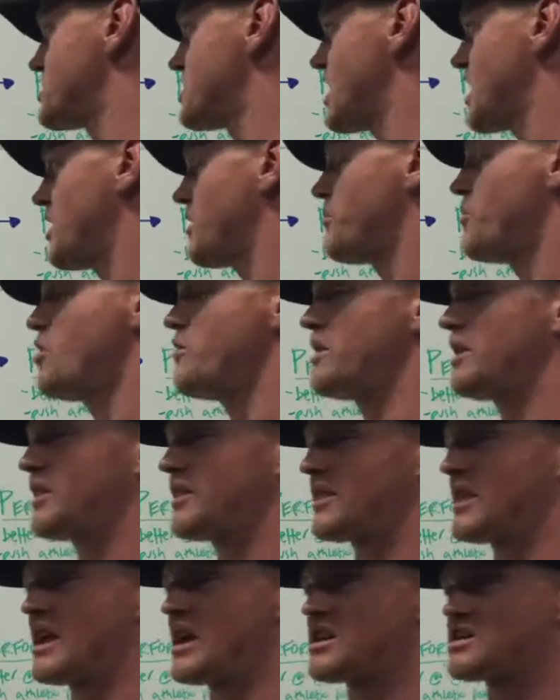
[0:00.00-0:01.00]
is like
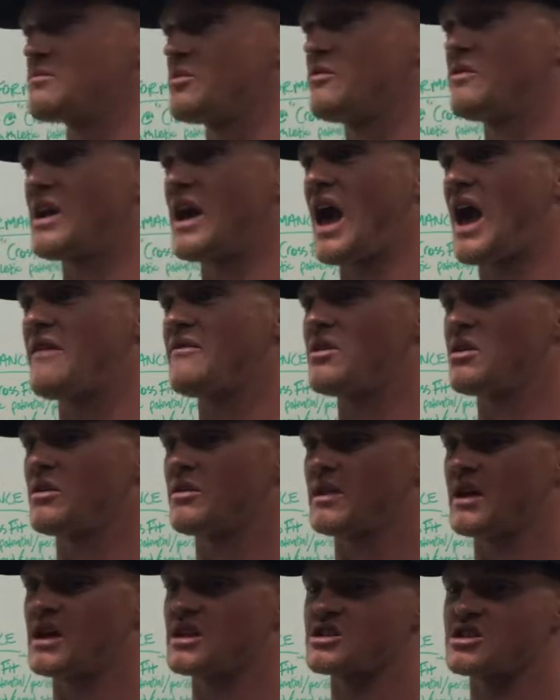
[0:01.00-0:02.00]
moving heavier
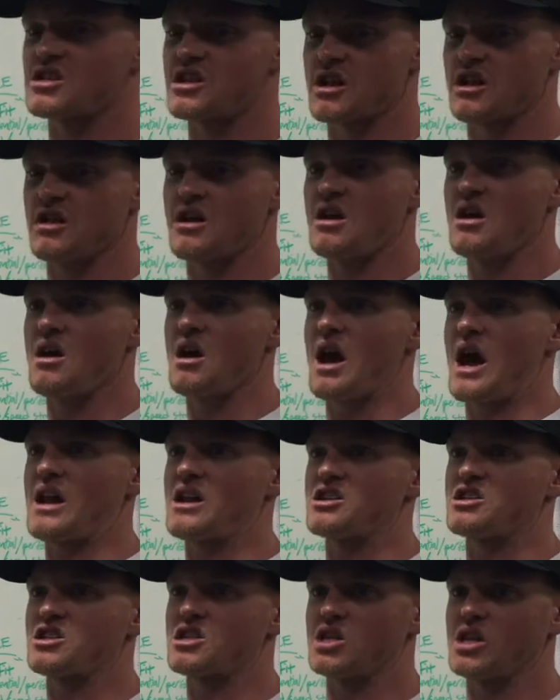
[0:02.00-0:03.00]
things at a
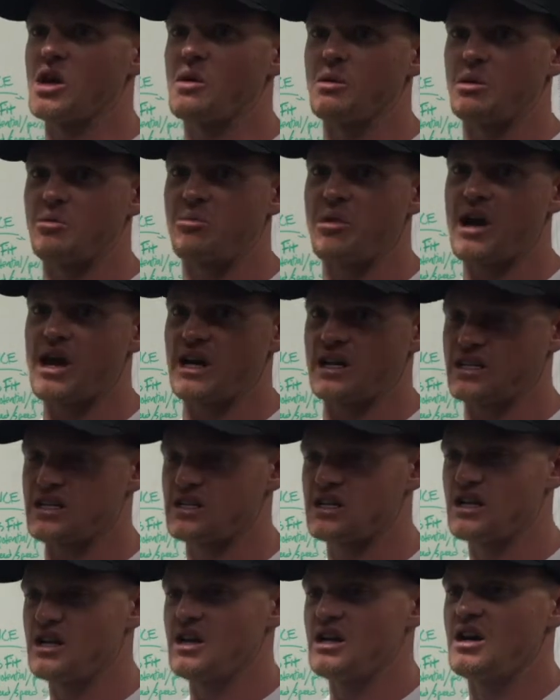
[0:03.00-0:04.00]
slower pace.
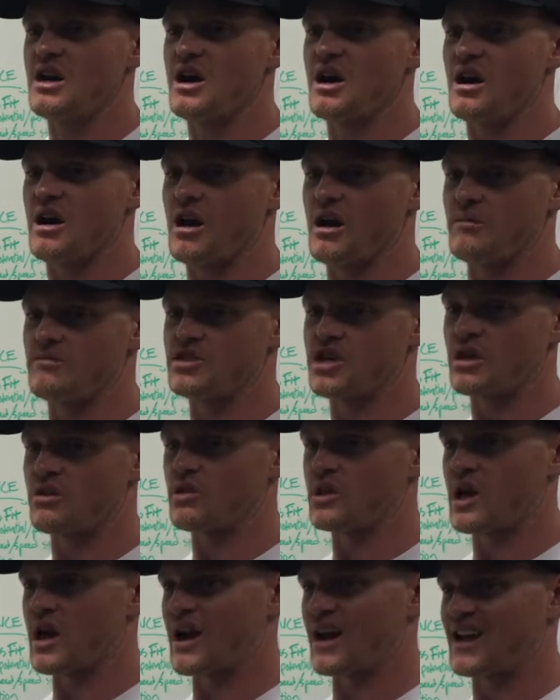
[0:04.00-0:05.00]

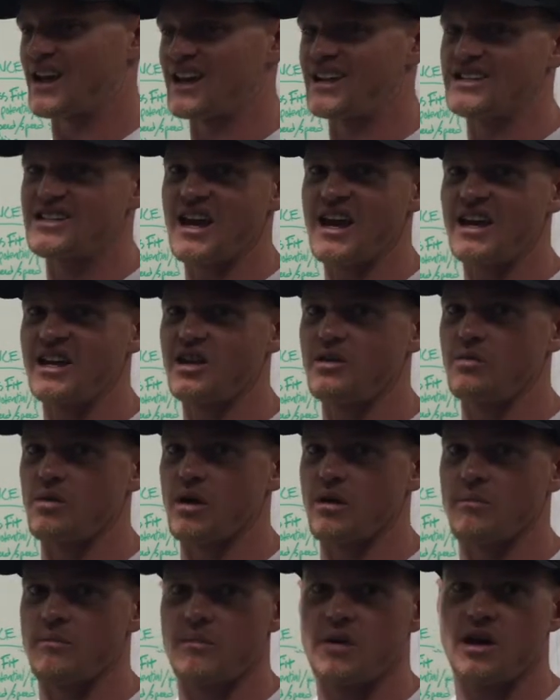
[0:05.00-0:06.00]
Generally in a
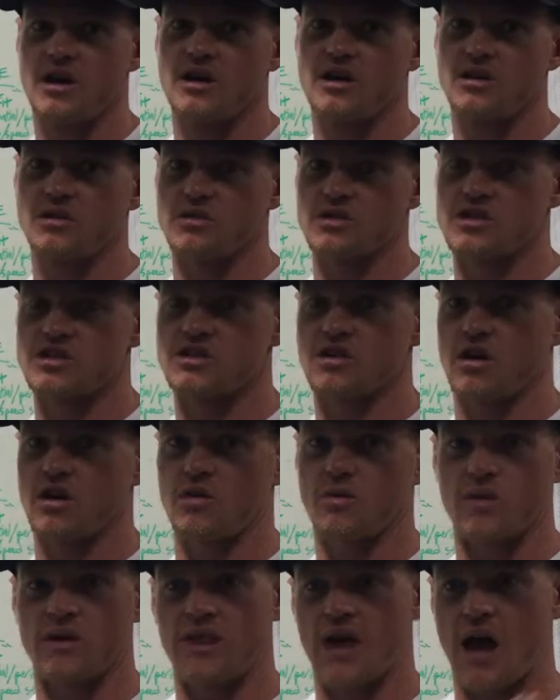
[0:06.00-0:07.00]
continuum, you'll
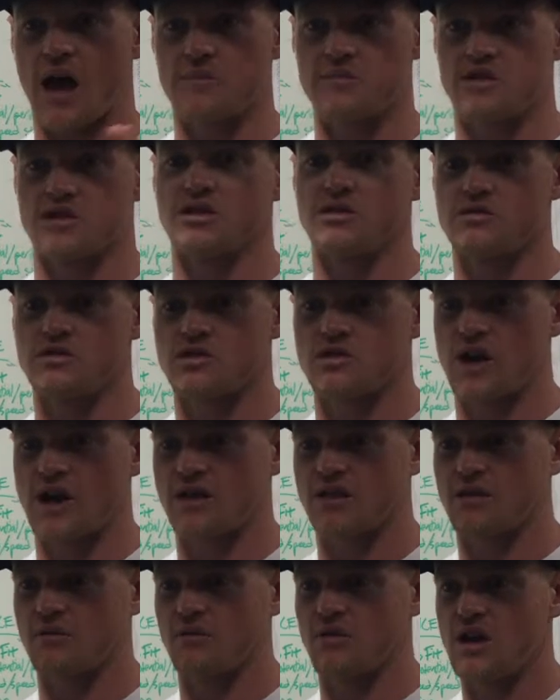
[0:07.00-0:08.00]
start with absolute
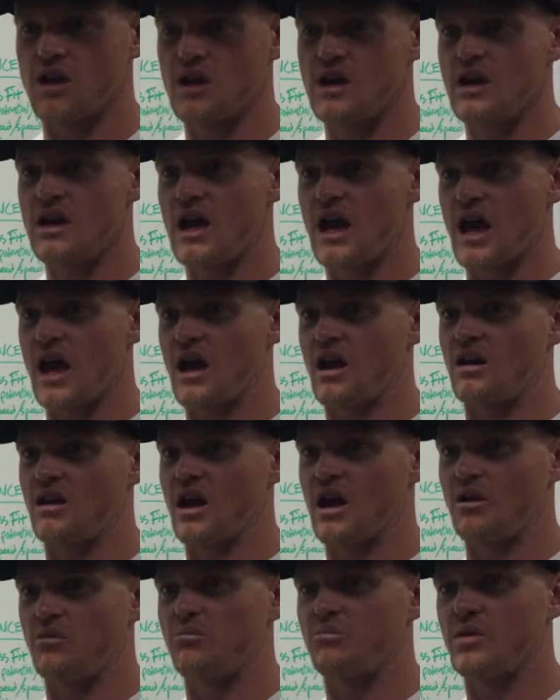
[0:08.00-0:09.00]
strength
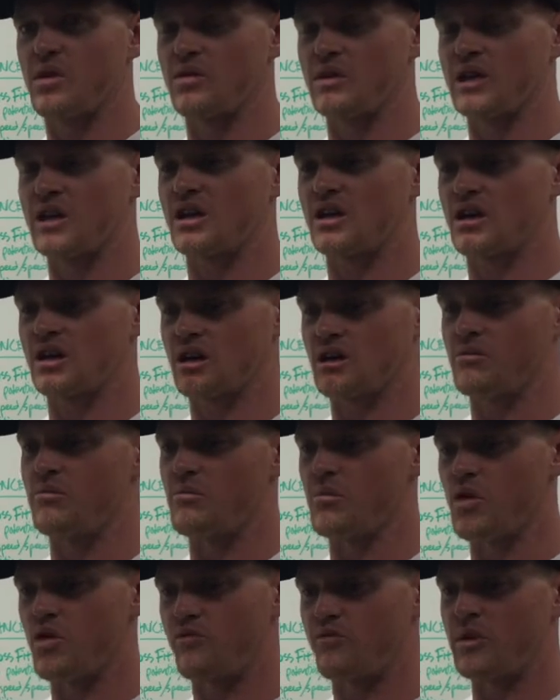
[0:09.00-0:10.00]
and building good
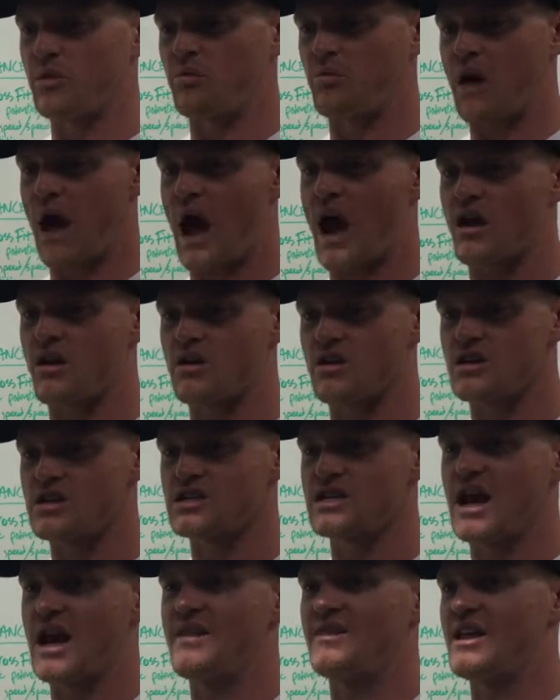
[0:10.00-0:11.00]
movement
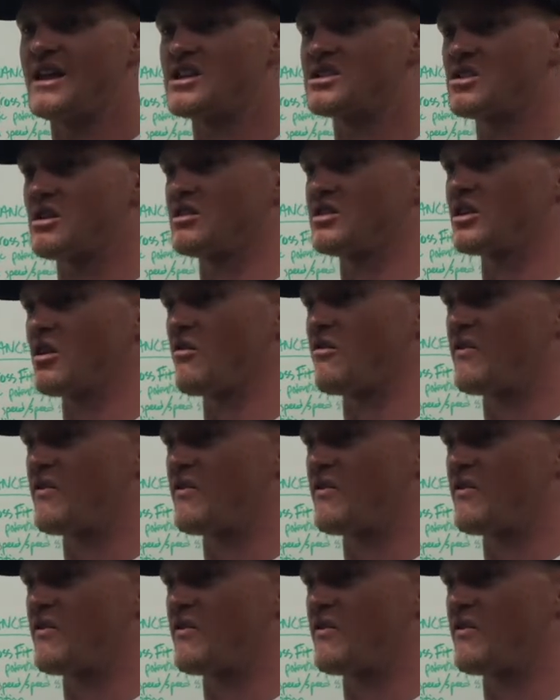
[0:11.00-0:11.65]
patterns, and then start to go